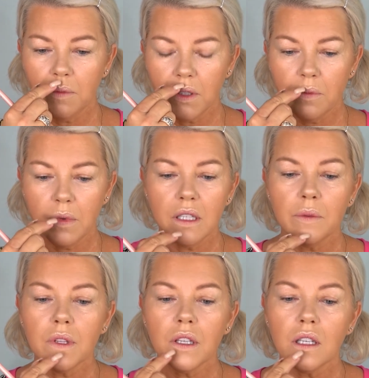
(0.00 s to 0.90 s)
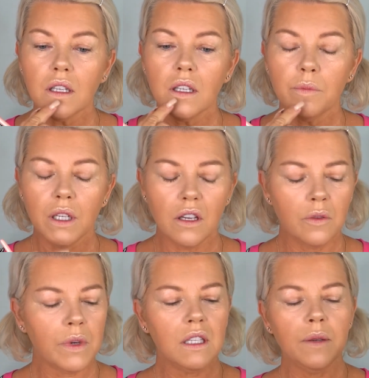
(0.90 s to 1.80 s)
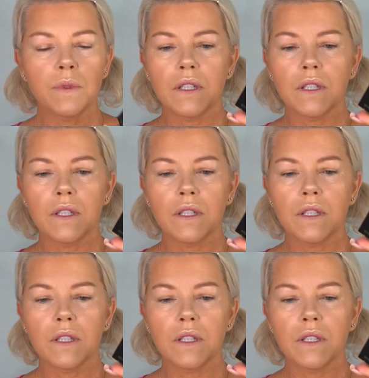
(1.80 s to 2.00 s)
between my lip there and below my lips.